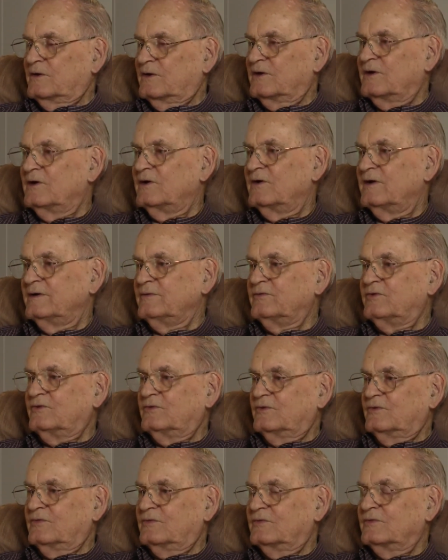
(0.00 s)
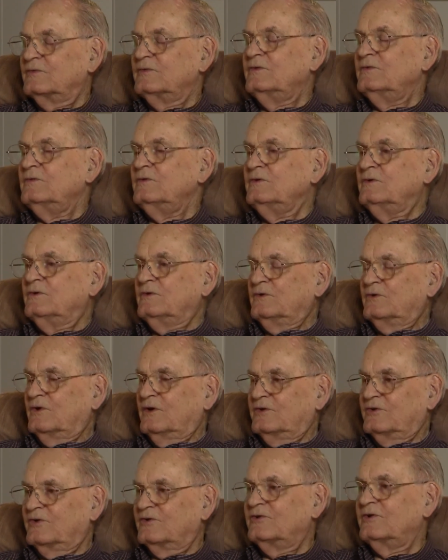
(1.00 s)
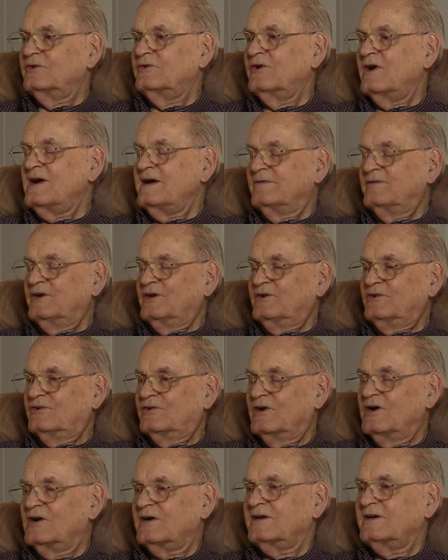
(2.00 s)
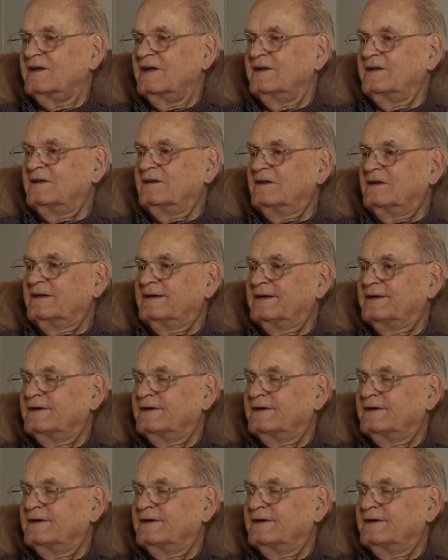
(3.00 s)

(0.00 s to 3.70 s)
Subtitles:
was driving a truck, and